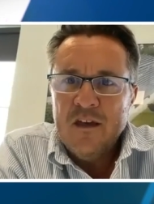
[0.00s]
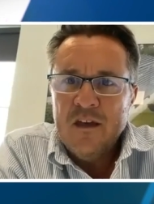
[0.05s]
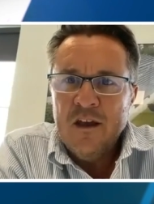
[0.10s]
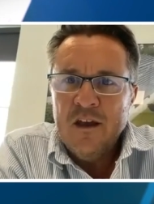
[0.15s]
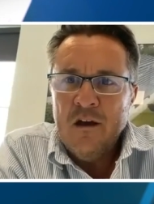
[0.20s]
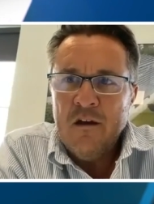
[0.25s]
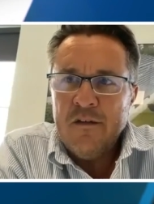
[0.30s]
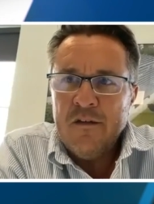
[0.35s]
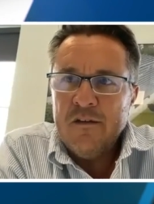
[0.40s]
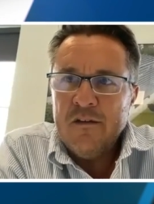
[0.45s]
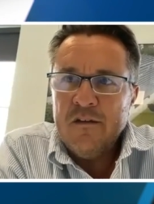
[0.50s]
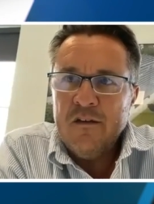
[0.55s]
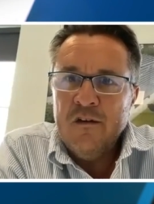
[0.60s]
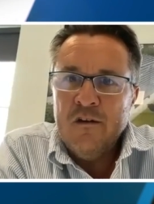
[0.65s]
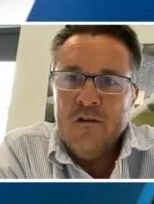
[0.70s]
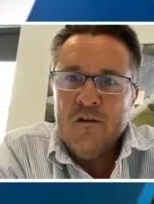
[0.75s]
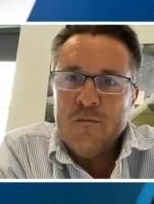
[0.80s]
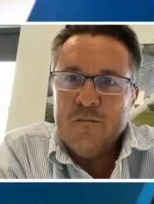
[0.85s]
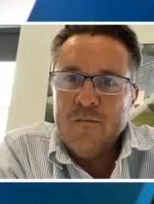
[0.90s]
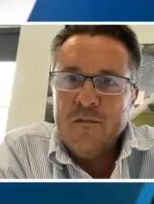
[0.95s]
You know,
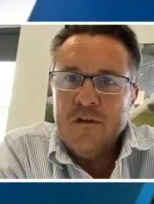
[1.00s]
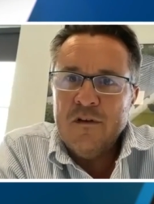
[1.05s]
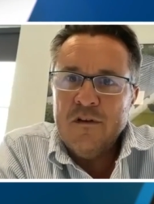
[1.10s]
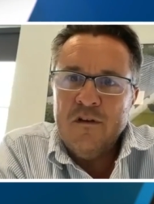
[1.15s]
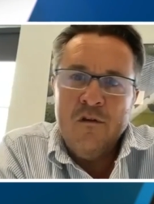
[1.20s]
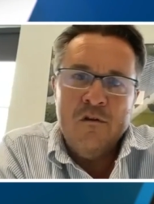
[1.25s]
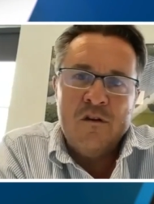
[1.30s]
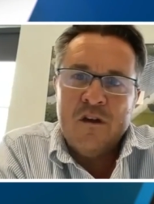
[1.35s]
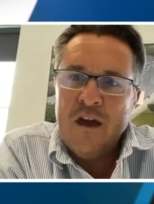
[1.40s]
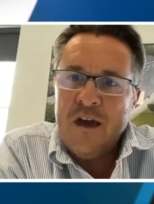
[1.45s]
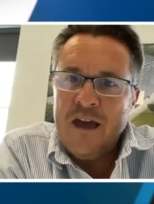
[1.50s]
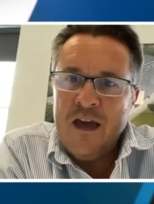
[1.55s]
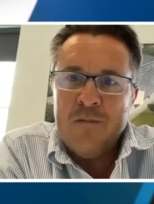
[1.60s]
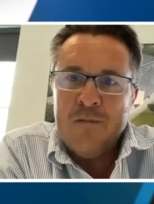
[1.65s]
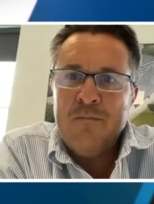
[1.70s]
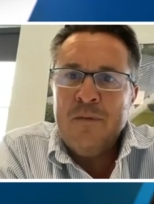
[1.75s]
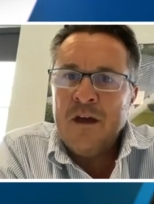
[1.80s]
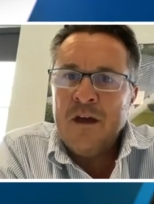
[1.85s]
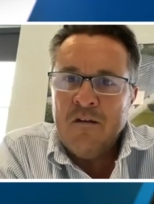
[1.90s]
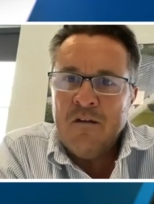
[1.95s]
Europe, UK
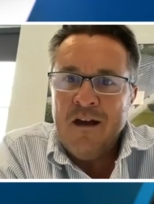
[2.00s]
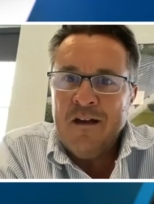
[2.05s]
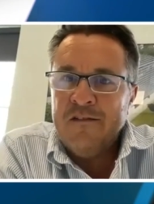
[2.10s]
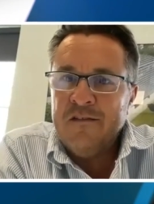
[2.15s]
had bigger